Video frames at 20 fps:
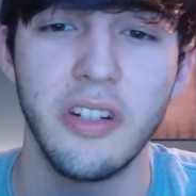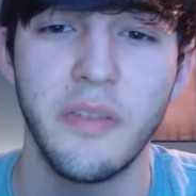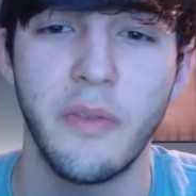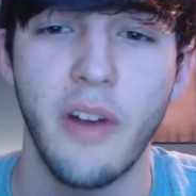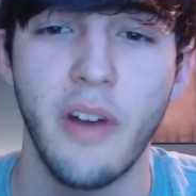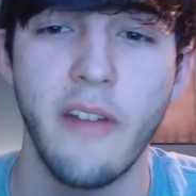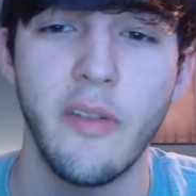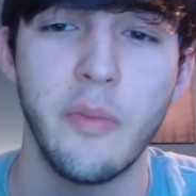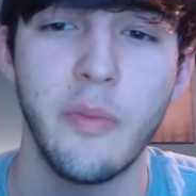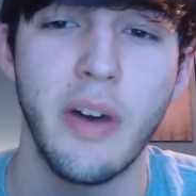for
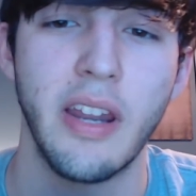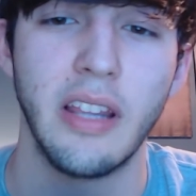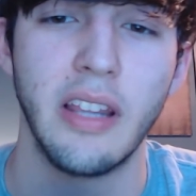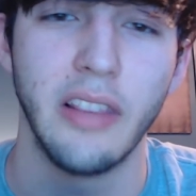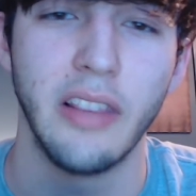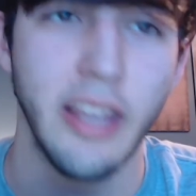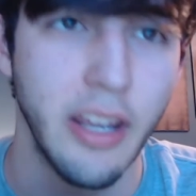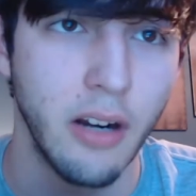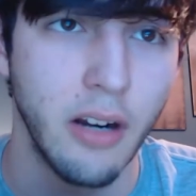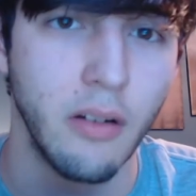everybody
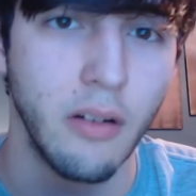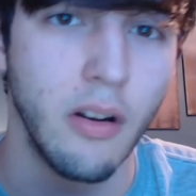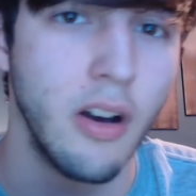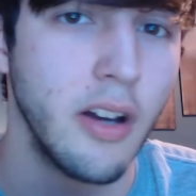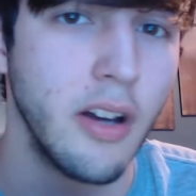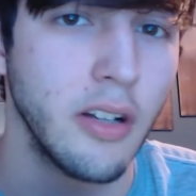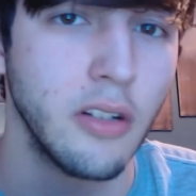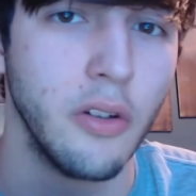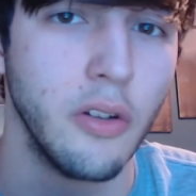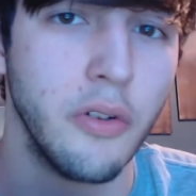later
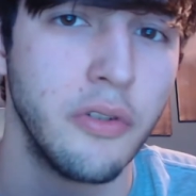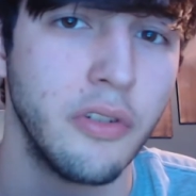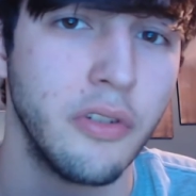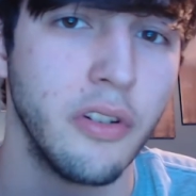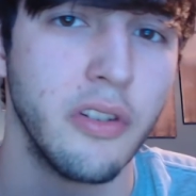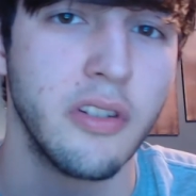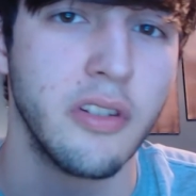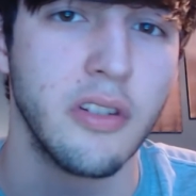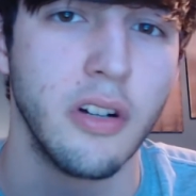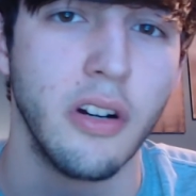on, closer to
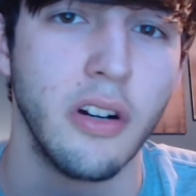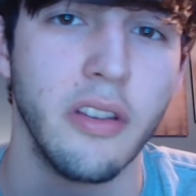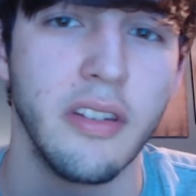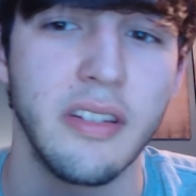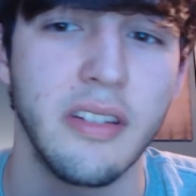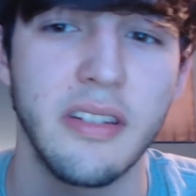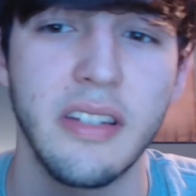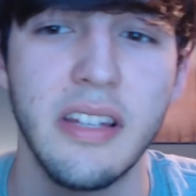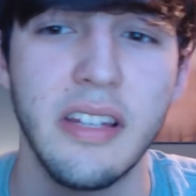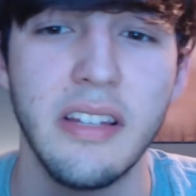the start of the
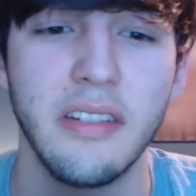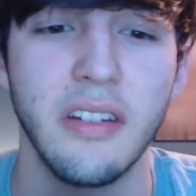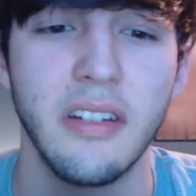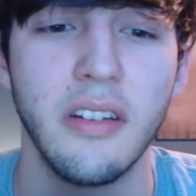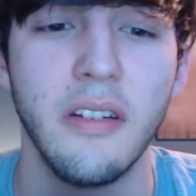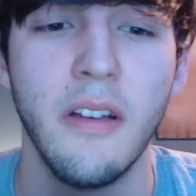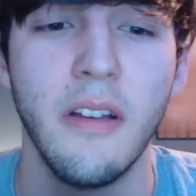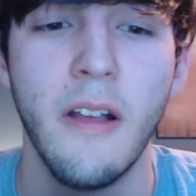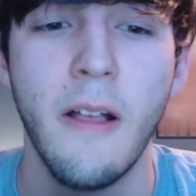season.